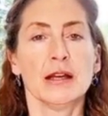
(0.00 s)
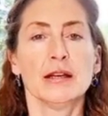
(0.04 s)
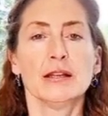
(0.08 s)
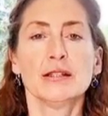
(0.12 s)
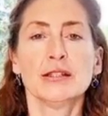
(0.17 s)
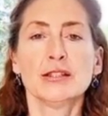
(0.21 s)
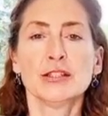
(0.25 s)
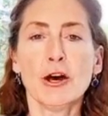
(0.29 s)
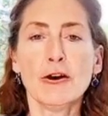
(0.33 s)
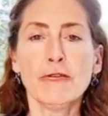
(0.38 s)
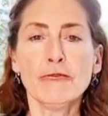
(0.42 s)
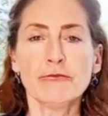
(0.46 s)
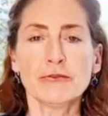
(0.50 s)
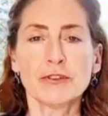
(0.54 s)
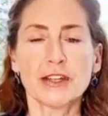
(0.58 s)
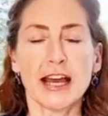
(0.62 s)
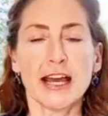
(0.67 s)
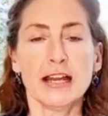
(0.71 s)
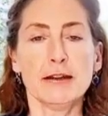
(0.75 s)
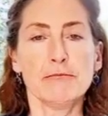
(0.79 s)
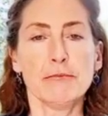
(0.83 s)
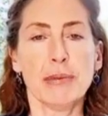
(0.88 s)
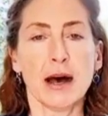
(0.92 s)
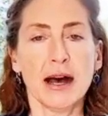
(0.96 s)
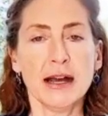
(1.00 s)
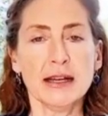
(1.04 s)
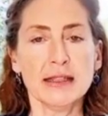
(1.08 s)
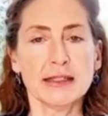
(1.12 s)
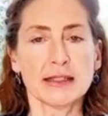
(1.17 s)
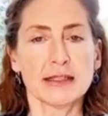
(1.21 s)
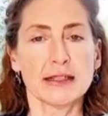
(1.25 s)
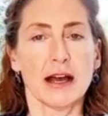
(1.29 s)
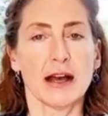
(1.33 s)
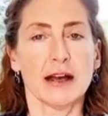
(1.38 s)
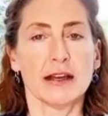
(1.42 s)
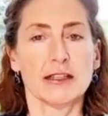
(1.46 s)
Soft and
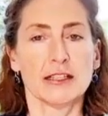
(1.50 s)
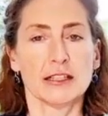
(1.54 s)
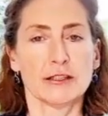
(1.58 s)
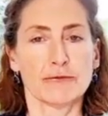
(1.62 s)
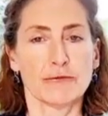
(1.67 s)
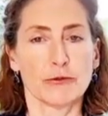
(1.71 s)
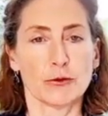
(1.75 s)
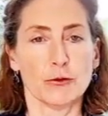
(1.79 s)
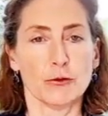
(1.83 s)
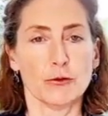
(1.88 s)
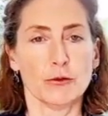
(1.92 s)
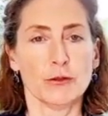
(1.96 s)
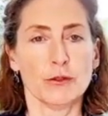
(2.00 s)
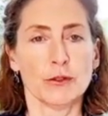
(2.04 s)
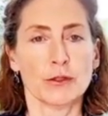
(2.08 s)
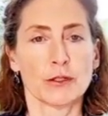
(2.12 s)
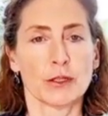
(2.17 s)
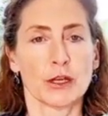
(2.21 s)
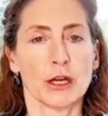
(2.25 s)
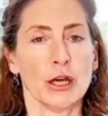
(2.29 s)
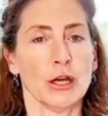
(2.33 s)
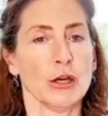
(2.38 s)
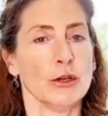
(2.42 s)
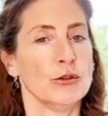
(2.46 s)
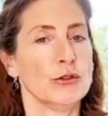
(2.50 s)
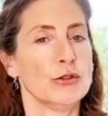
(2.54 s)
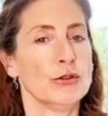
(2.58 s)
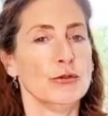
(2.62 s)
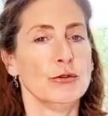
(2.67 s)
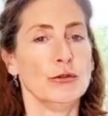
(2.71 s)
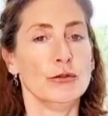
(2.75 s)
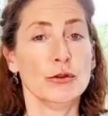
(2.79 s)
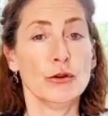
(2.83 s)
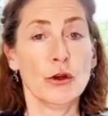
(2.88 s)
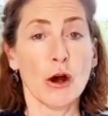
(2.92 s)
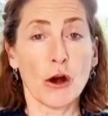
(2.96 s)
bite-sized foods do
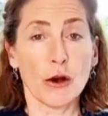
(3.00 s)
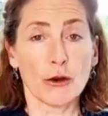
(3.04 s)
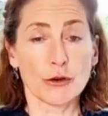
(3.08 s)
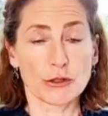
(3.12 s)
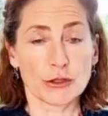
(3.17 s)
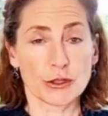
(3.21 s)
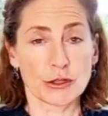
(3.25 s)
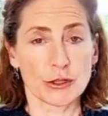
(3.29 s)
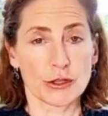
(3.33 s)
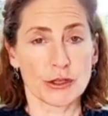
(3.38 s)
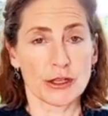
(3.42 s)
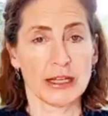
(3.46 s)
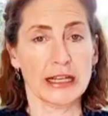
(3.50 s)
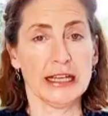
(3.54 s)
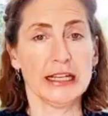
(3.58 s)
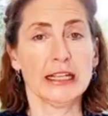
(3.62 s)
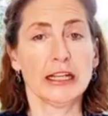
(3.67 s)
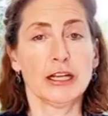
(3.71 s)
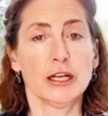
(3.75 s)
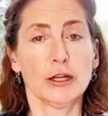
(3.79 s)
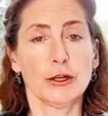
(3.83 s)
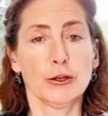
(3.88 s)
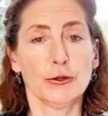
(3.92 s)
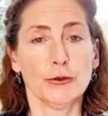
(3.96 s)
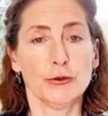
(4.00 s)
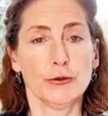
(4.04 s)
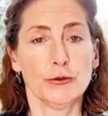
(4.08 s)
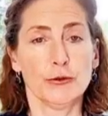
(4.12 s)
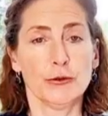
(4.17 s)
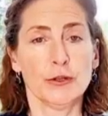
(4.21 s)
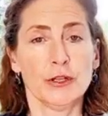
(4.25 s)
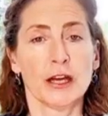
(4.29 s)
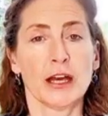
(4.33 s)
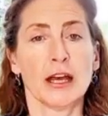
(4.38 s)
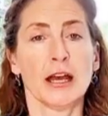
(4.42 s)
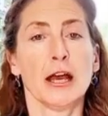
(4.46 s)
not
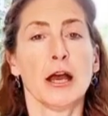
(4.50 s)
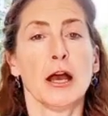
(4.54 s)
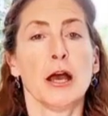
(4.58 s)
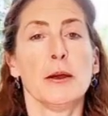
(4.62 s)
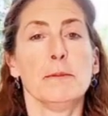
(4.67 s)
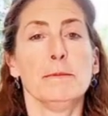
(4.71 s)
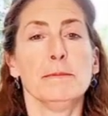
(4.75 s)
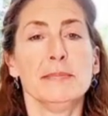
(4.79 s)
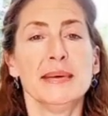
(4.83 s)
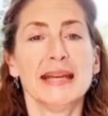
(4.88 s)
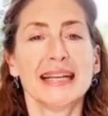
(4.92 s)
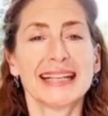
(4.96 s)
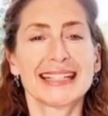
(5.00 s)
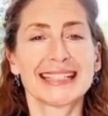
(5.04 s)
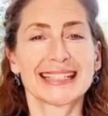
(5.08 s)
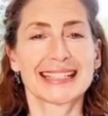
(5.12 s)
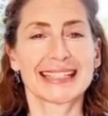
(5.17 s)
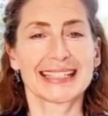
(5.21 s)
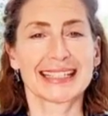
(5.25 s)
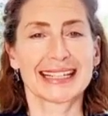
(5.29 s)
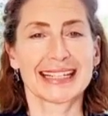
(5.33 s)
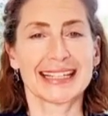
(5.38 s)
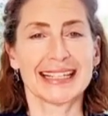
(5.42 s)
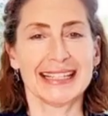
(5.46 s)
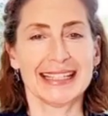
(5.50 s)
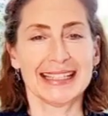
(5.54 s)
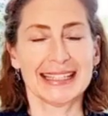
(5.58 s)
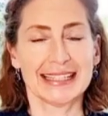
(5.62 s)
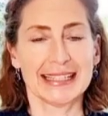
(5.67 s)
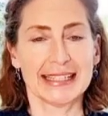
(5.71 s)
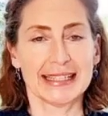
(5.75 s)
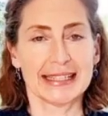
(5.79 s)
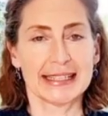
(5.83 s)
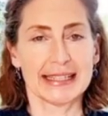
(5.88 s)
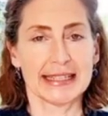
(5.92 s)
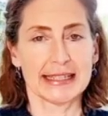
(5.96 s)
include mixed
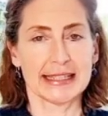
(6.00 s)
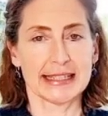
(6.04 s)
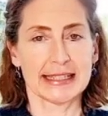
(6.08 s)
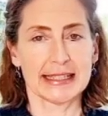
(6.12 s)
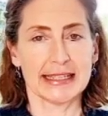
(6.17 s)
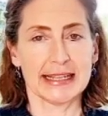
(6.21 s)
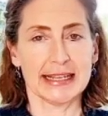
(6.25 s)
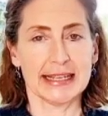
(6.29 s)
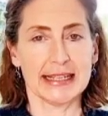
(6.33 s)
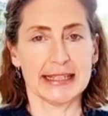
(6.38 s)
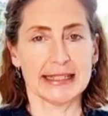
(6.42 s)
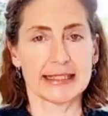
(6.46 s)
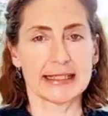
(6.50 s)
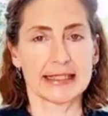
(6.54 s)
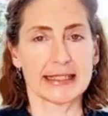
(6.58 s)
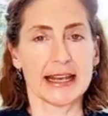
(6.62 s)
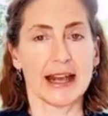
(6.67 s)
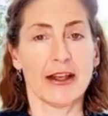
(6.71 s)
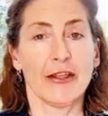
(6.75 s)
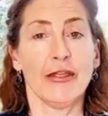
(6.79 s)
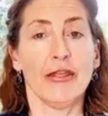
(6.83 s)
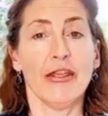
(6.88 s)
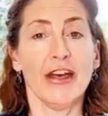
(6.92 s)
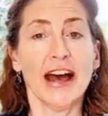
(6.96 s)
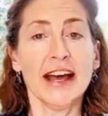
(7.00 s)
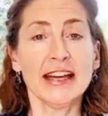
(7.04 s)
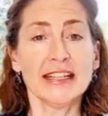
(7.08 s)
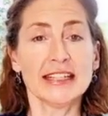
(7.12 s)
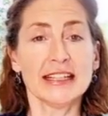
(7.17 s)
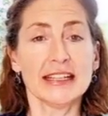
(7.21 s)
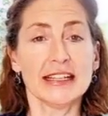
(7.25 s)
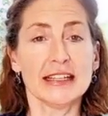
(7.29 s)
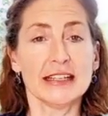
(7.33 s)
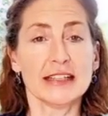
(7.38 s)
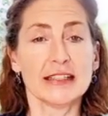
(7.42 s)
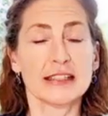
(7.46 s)
consistencies, that
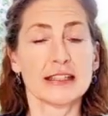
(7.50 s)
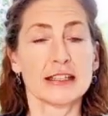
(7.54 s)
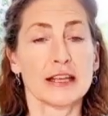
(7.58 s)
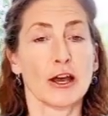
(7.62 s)
is,